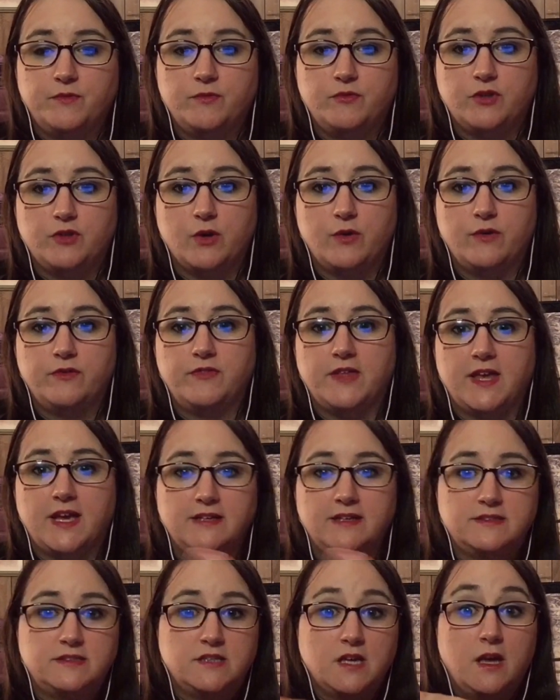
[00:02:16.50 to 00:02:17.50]
flow of
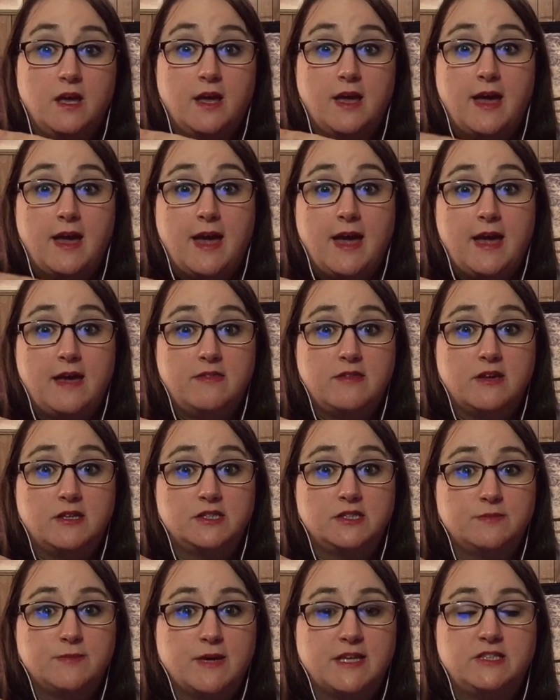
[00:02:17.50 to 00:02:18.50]
things. Hey,
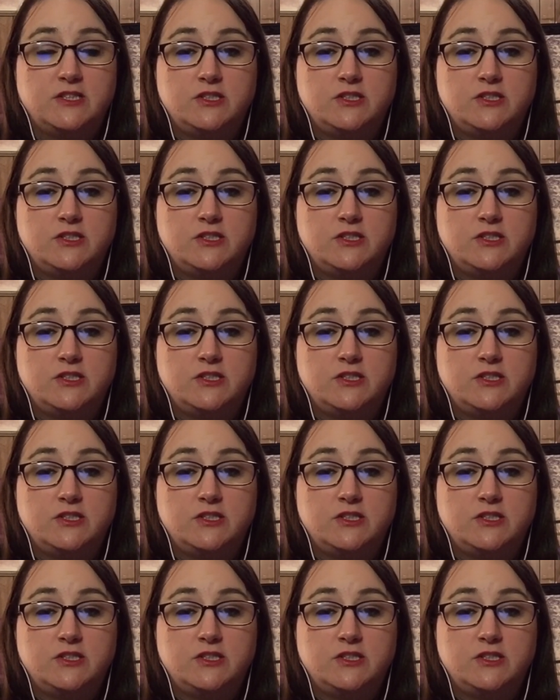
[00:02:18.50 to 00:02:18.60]
there's my